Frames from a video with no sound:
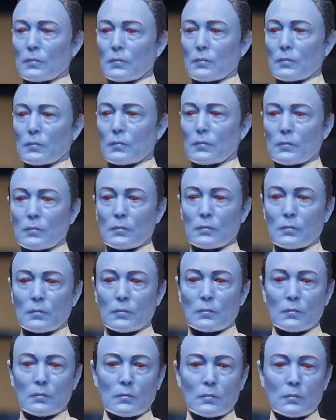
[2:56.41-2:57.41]

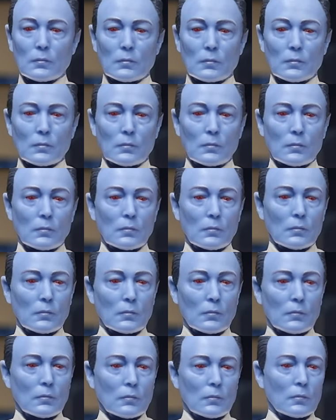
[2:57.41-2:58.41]

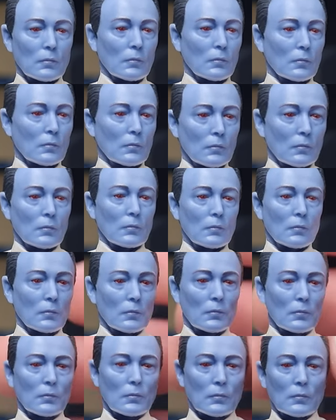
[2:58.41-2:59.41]

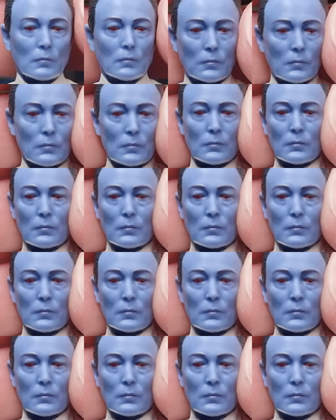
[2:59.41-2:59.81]
No one is speaking in this clip.